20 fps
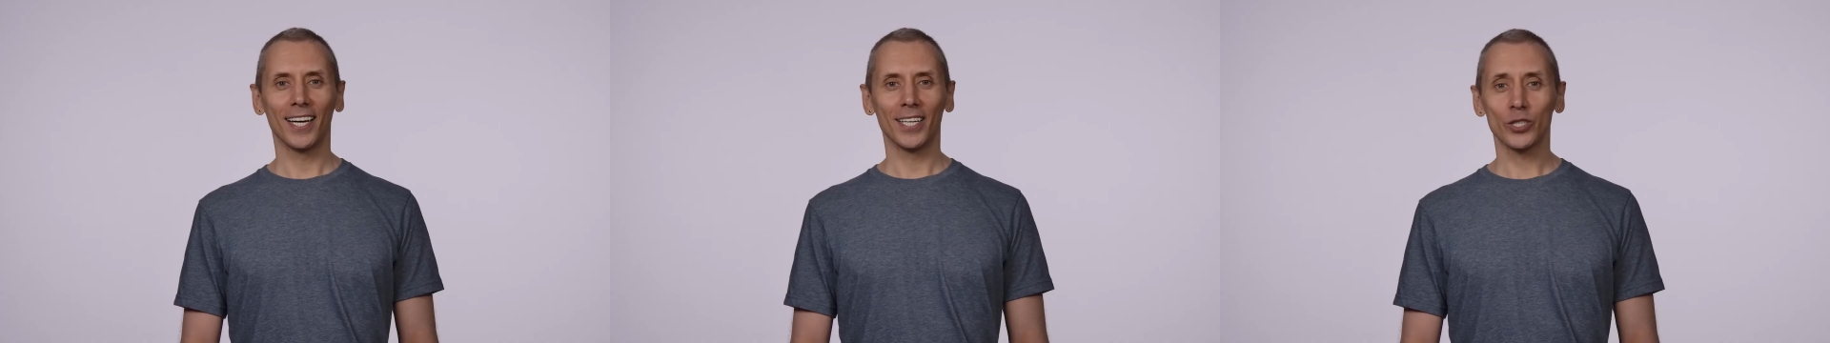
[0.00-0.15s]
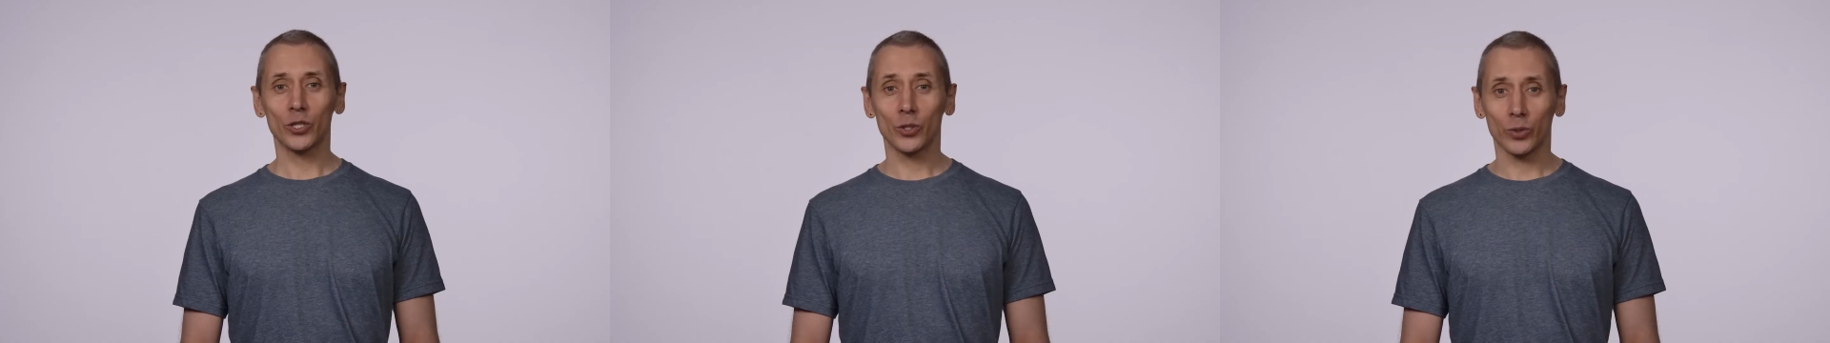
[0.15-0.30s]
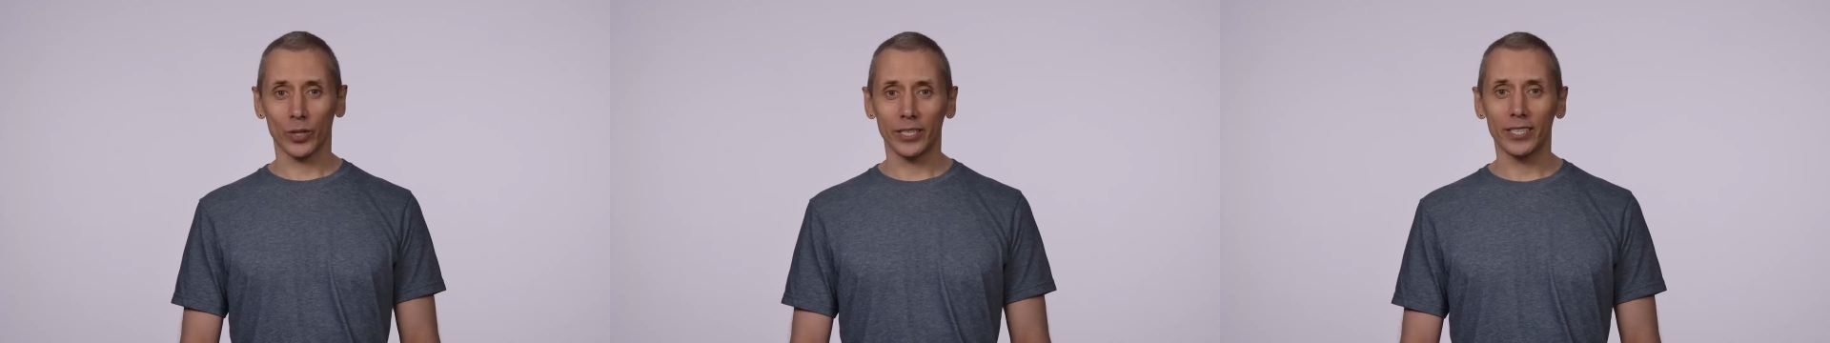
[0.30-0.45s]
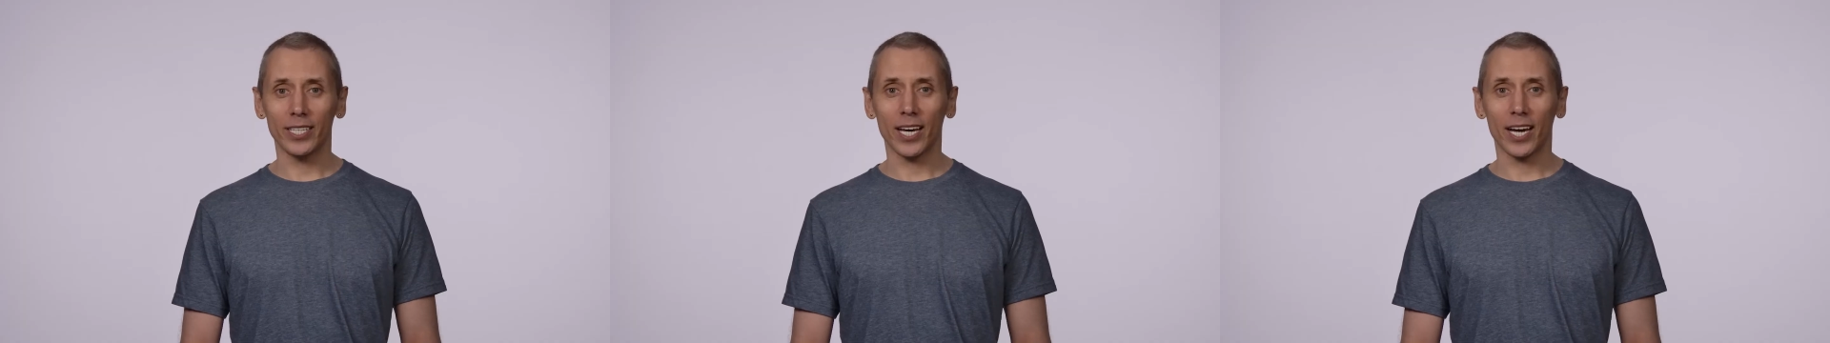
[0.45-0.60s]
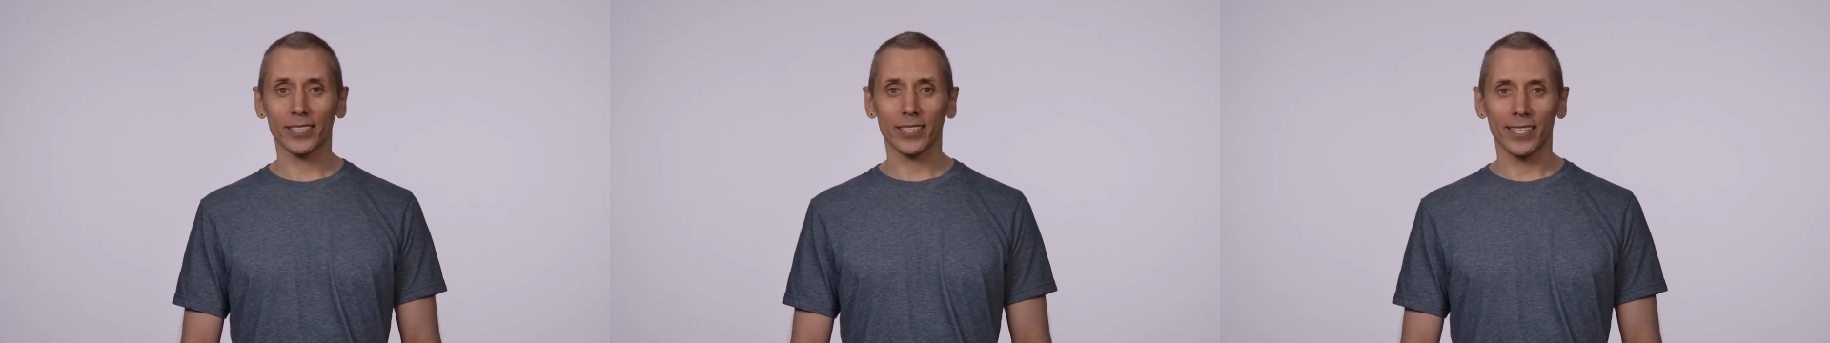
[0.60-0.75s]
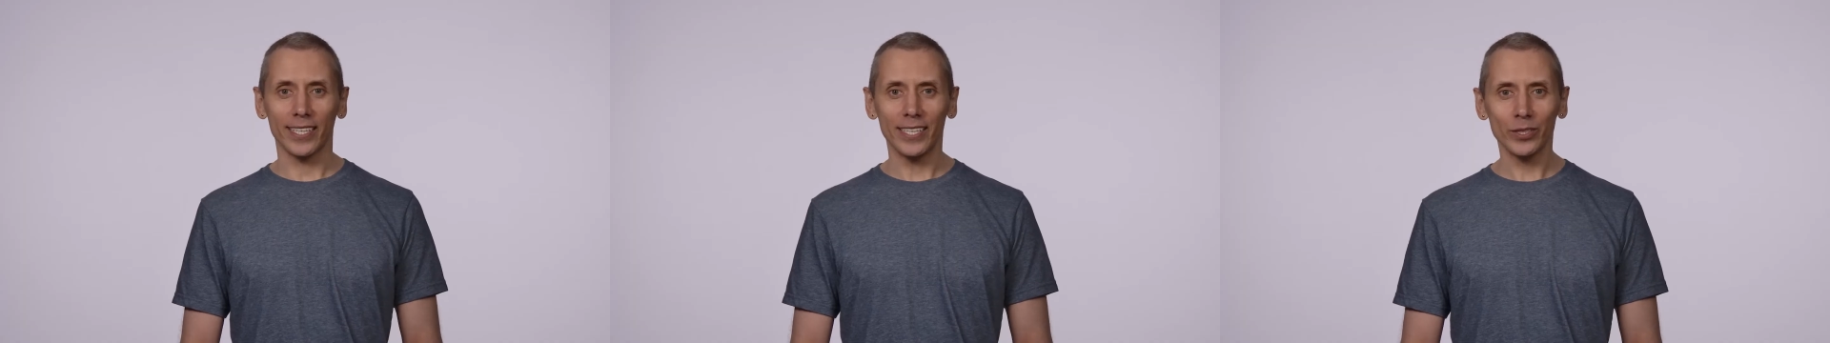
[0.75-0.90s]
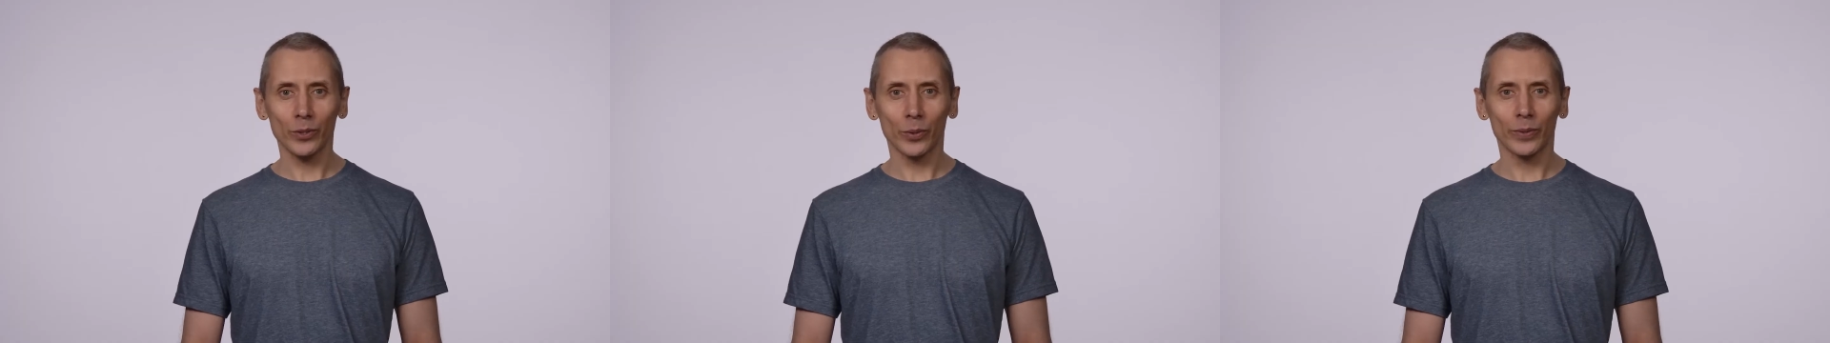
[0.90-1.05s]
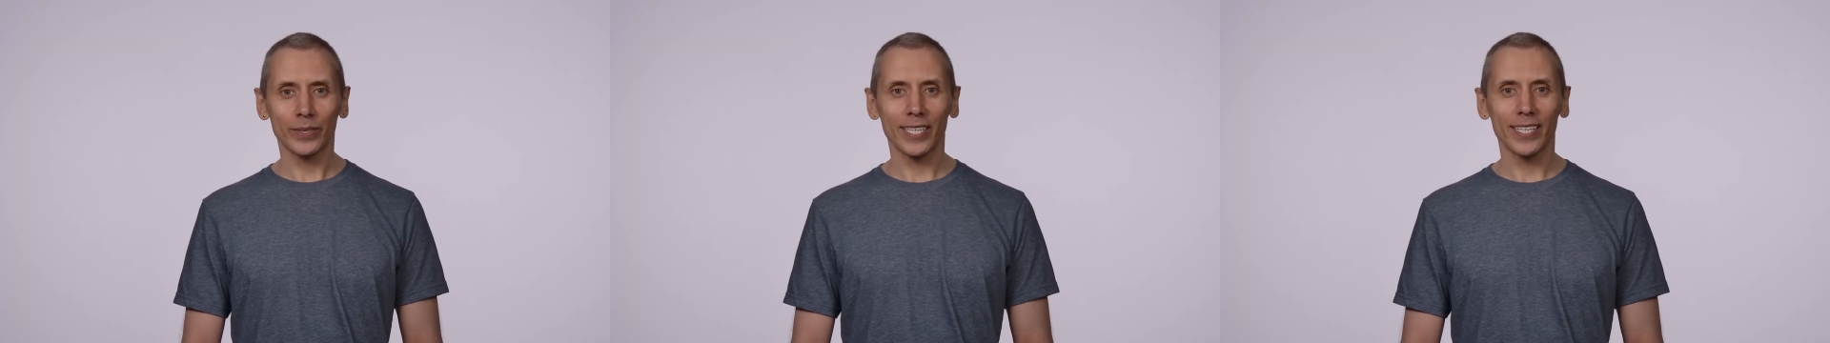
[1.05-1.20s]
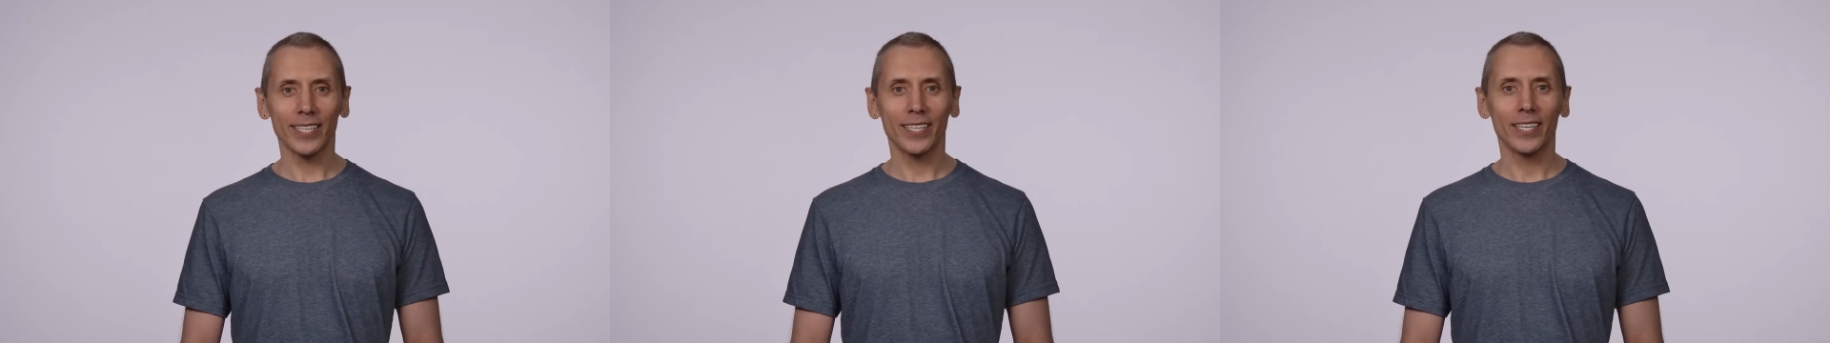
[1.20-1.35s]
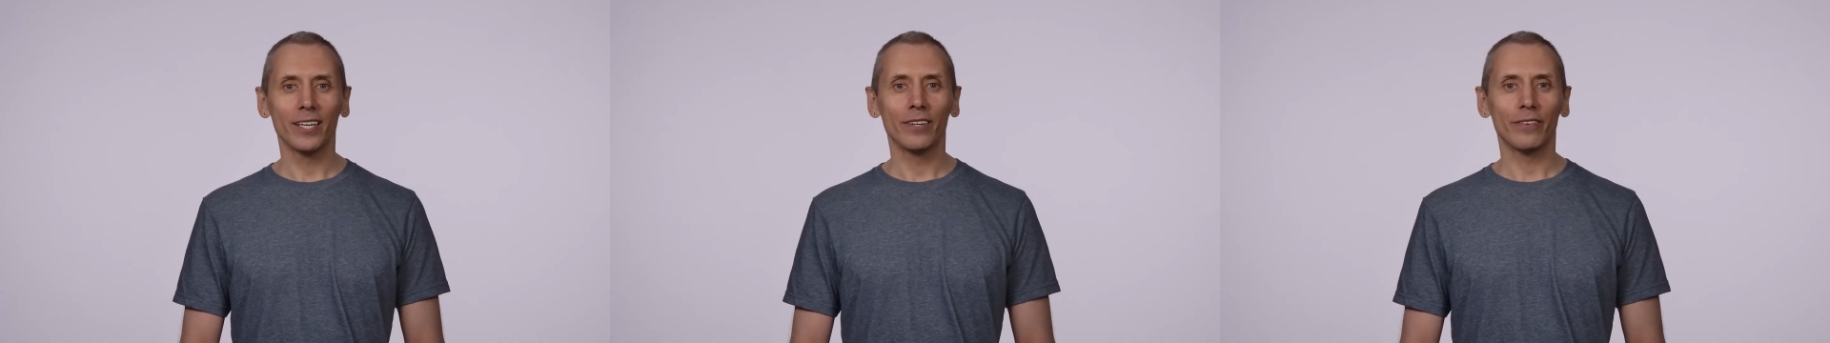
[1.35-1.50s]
To conduct inquiry,